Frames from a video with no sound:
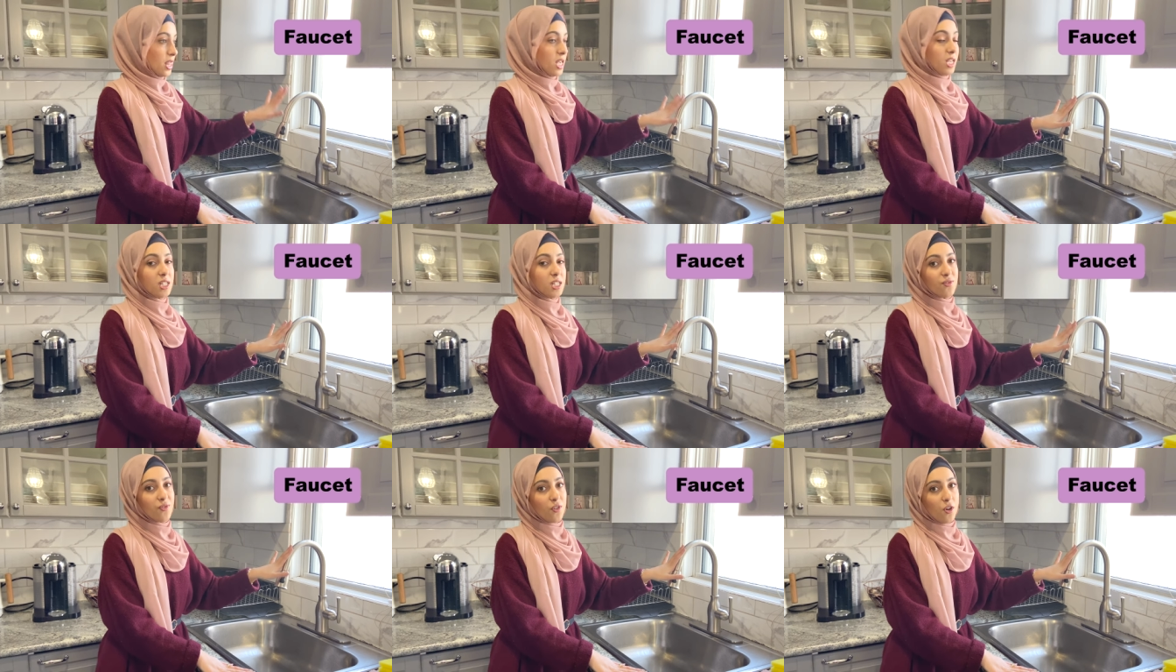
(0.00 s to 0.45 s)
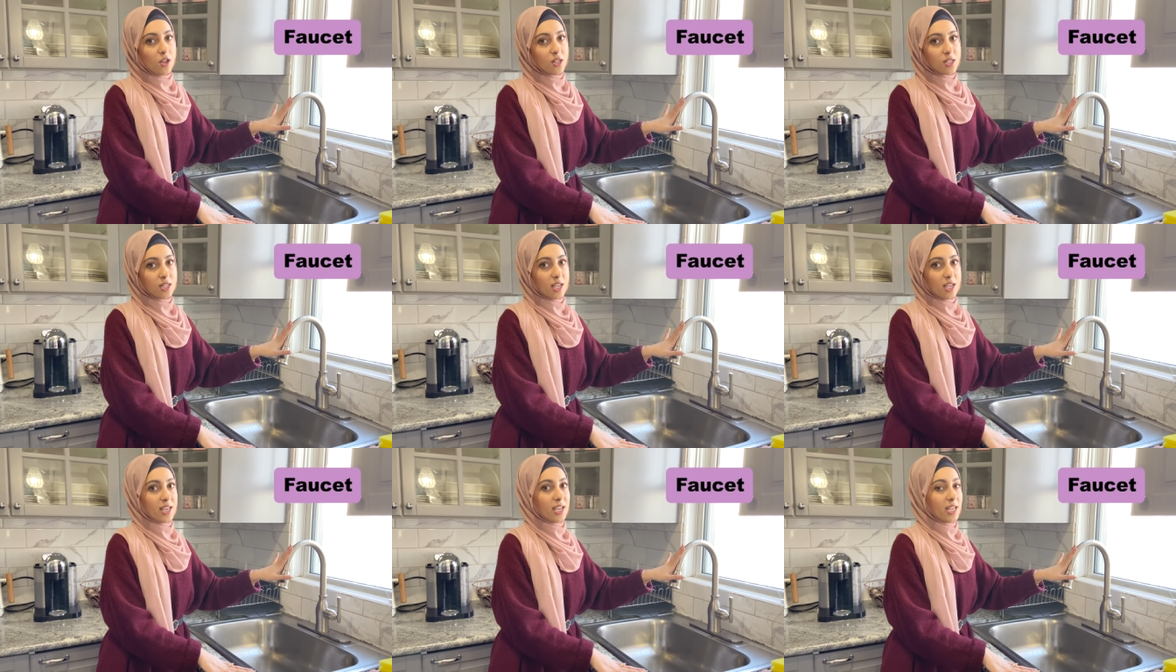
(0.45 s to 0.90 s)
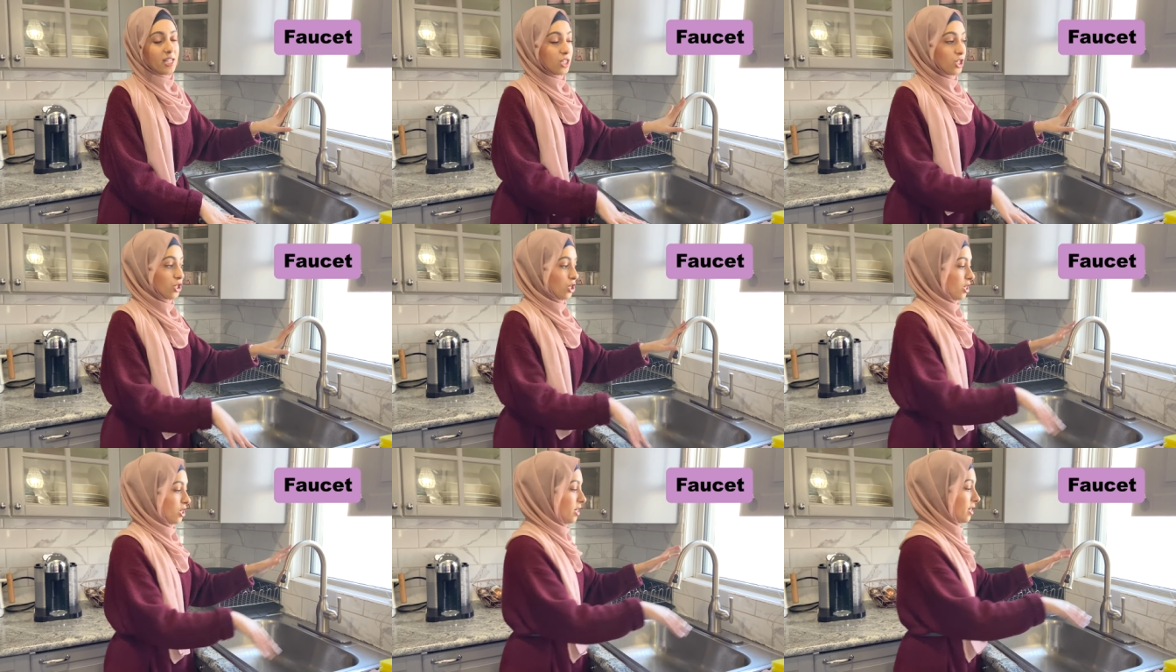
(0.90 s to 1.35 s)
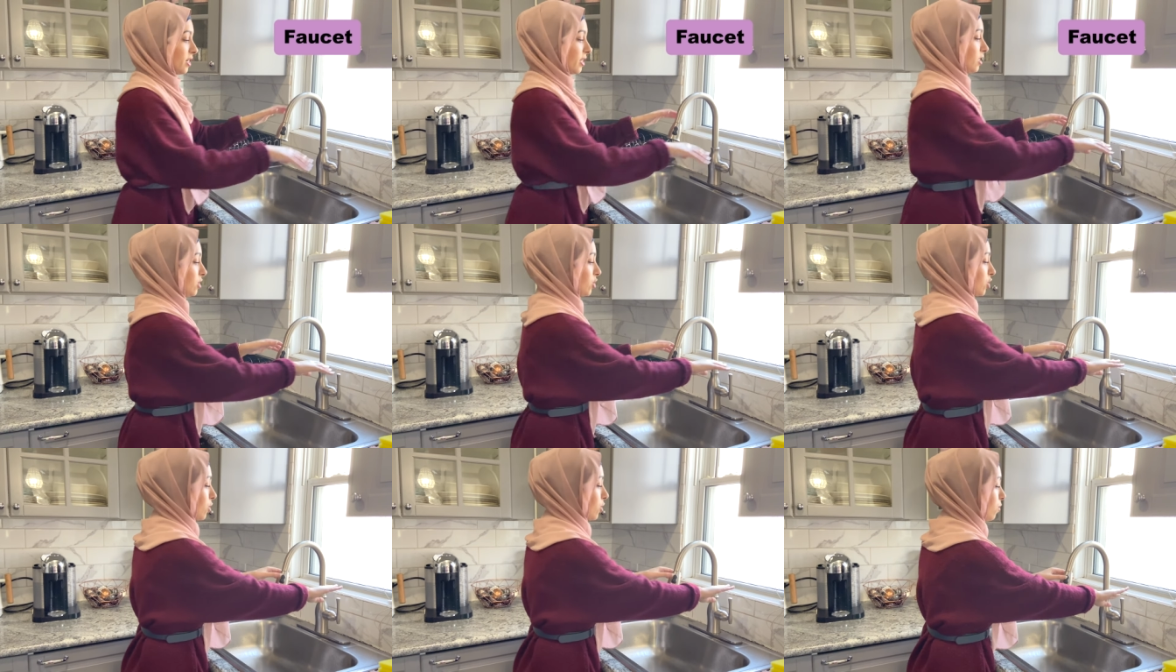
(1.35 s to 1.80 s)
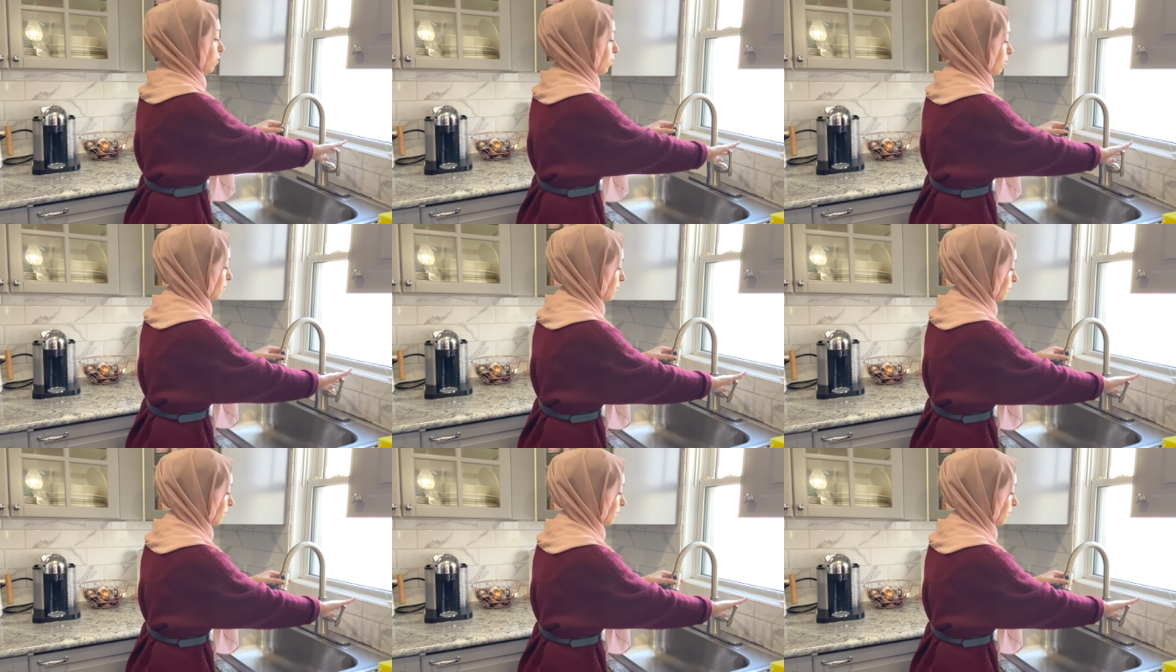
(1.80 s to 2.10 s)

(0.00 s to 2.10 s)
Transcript: this faucet can turn into